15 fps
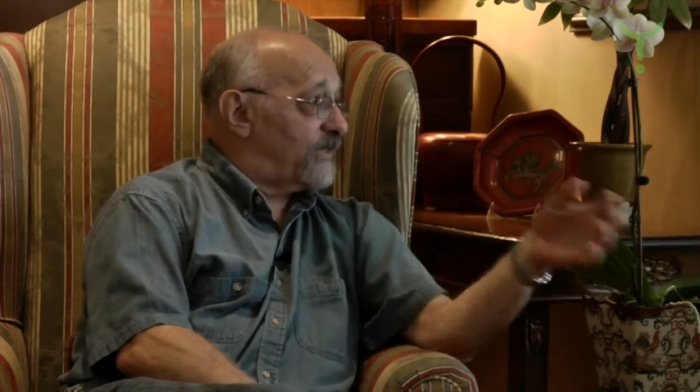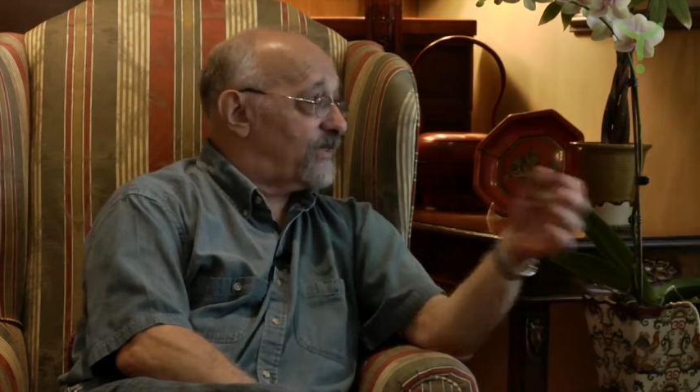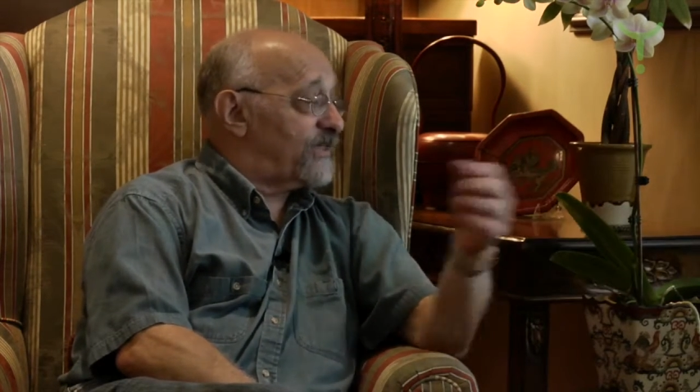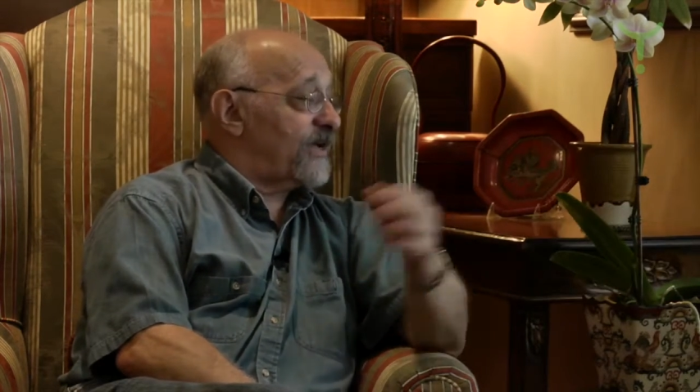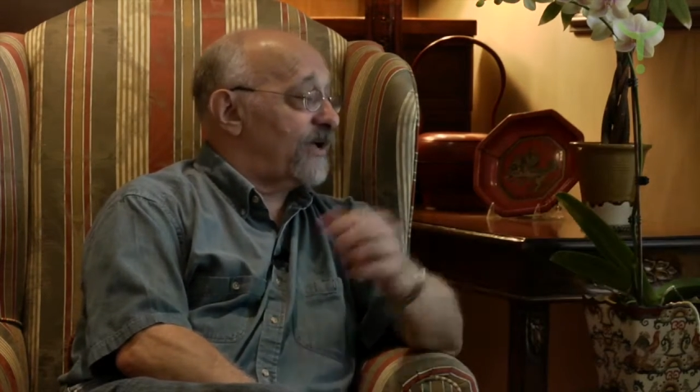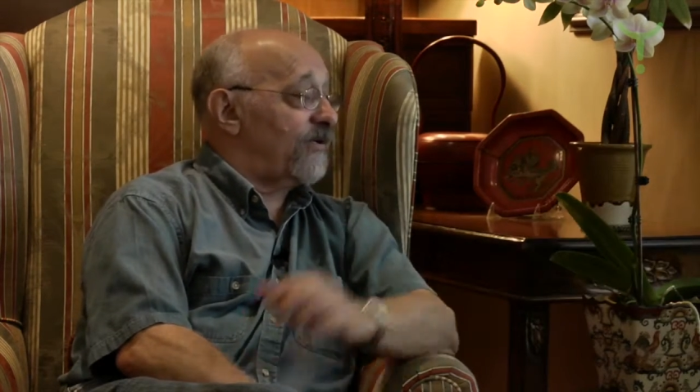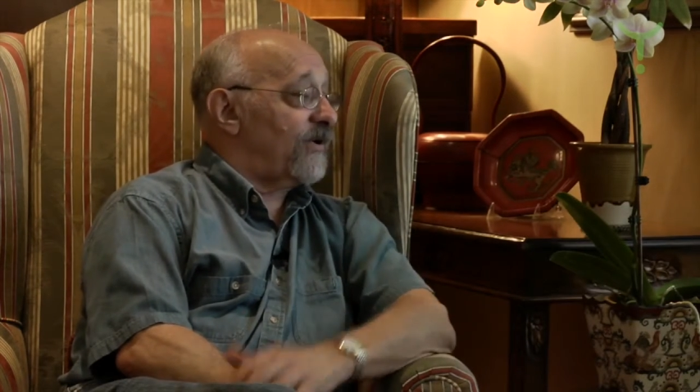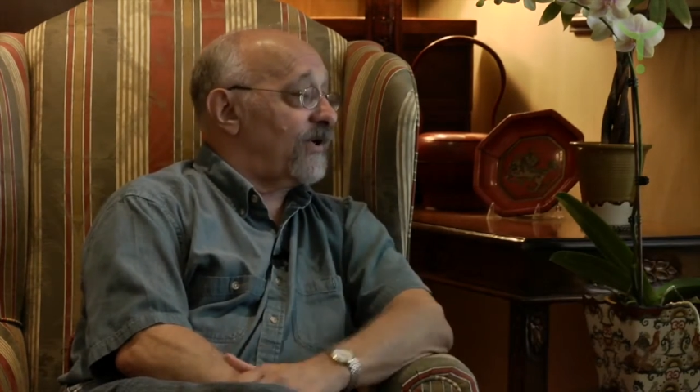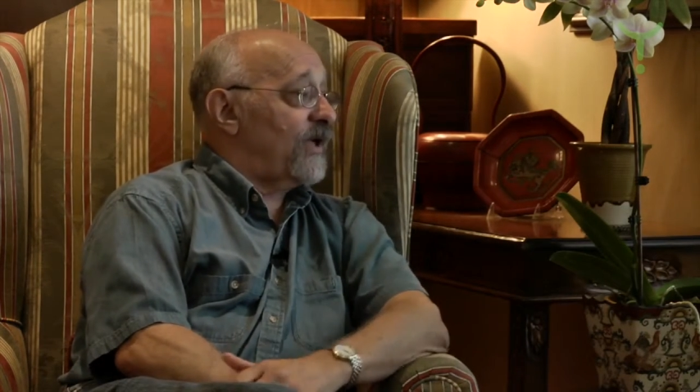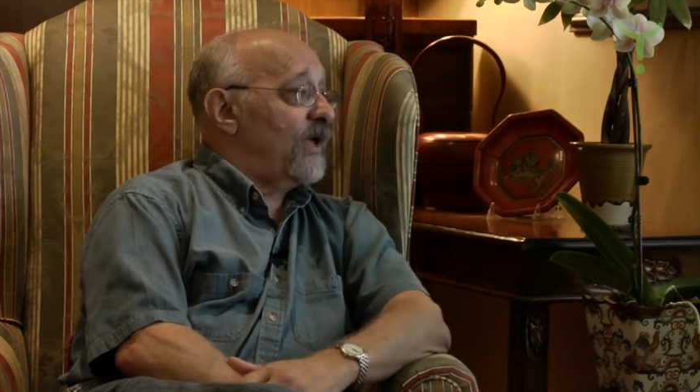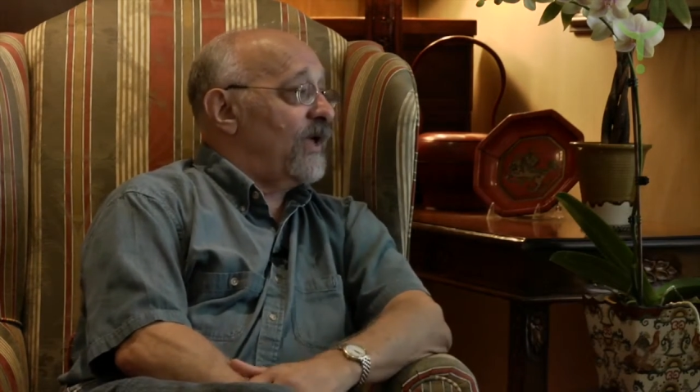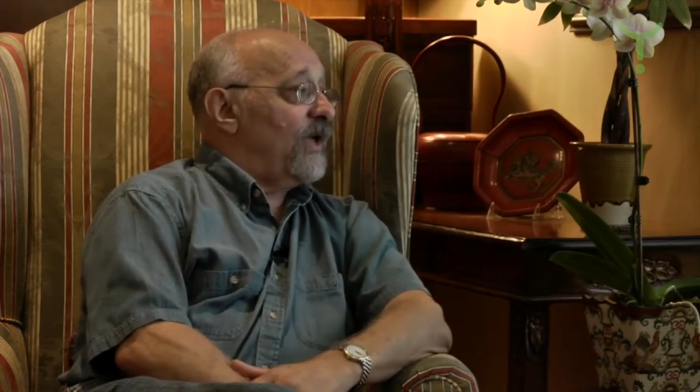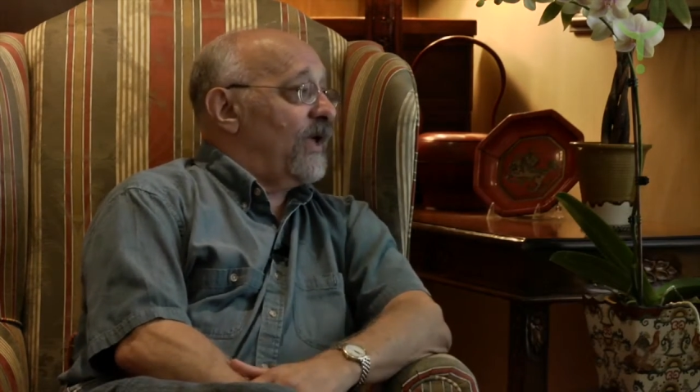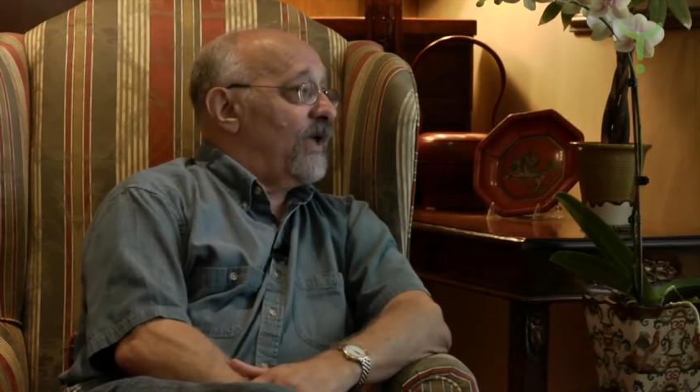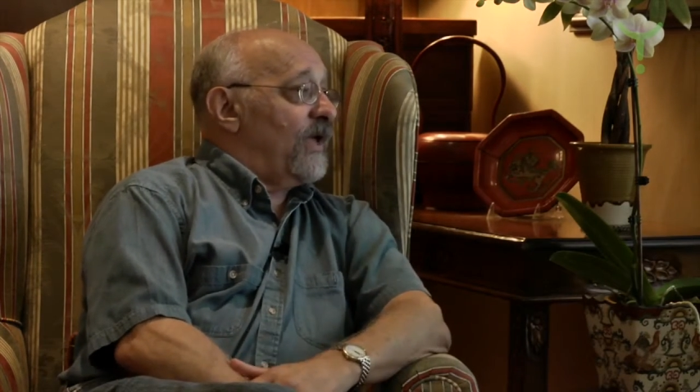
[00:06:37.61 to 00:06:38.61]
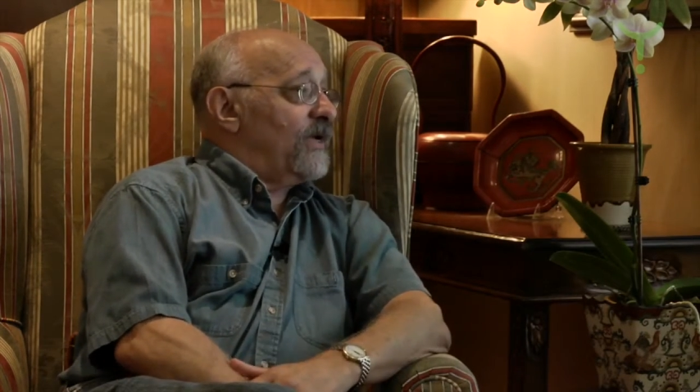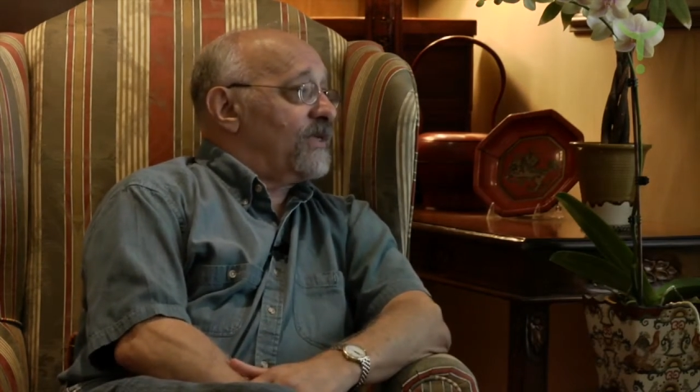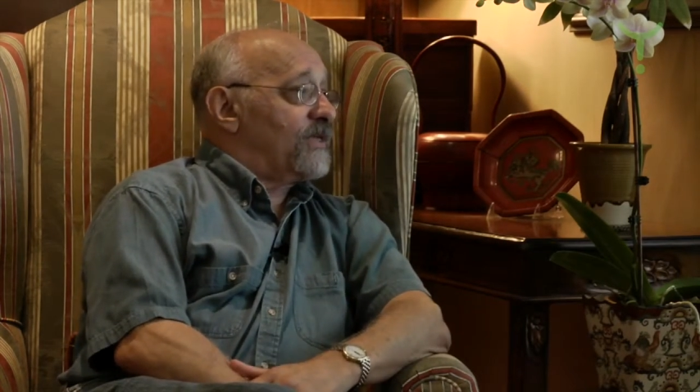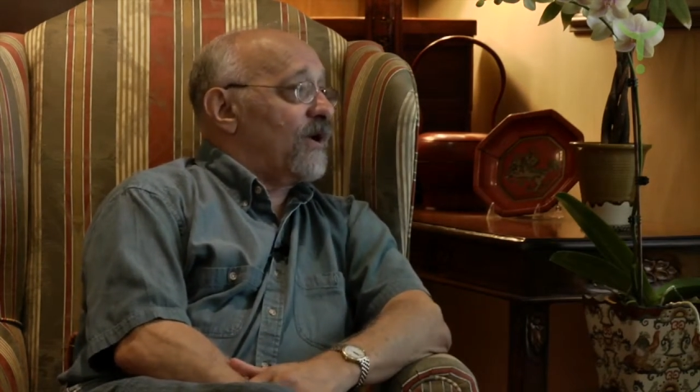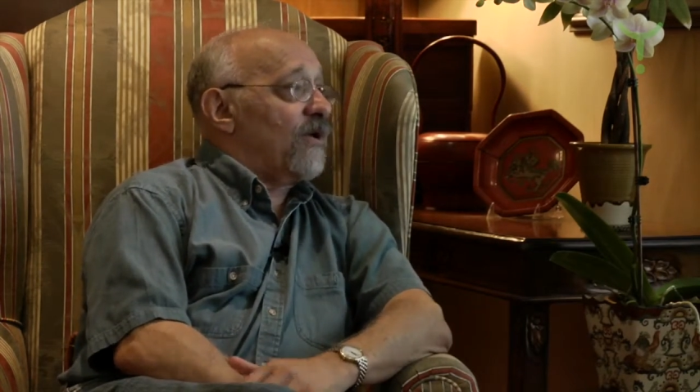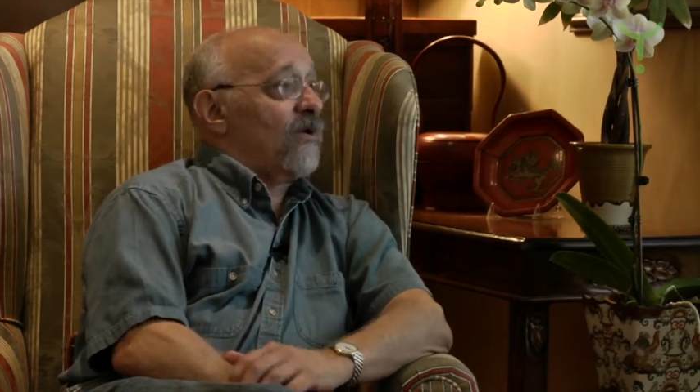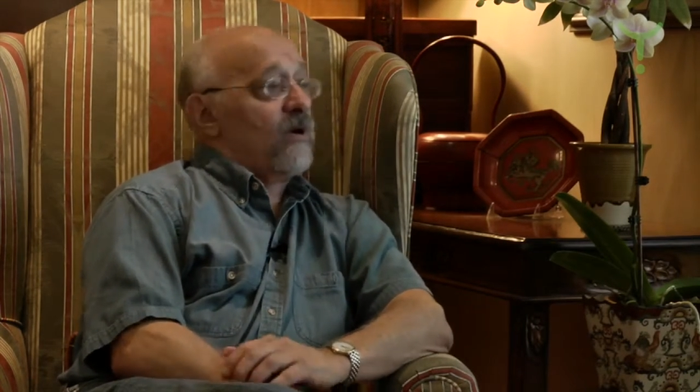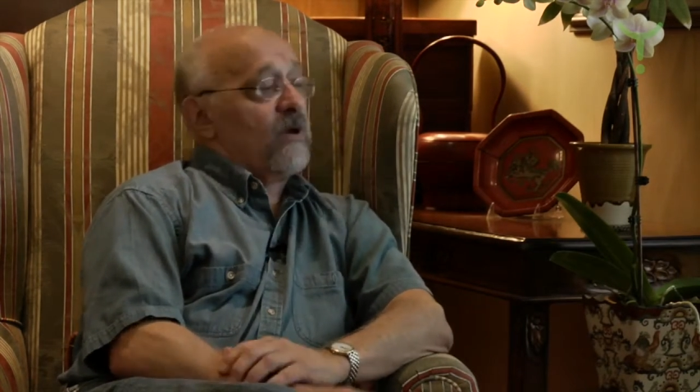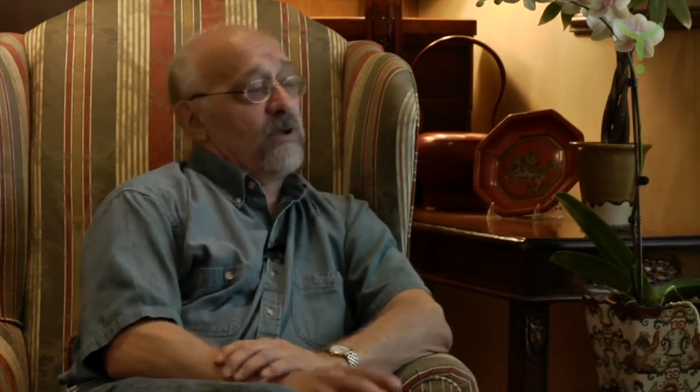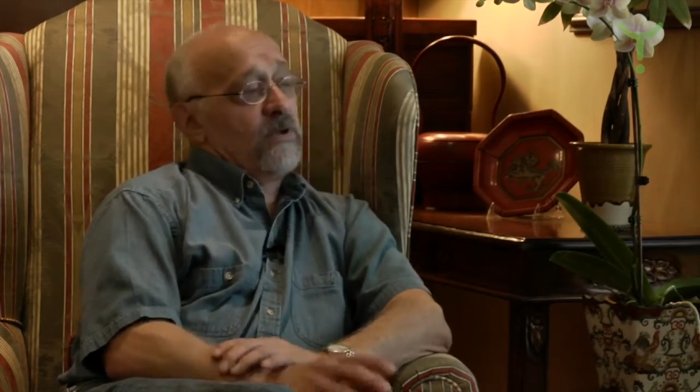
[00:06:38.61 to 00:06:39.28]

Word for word: etc. So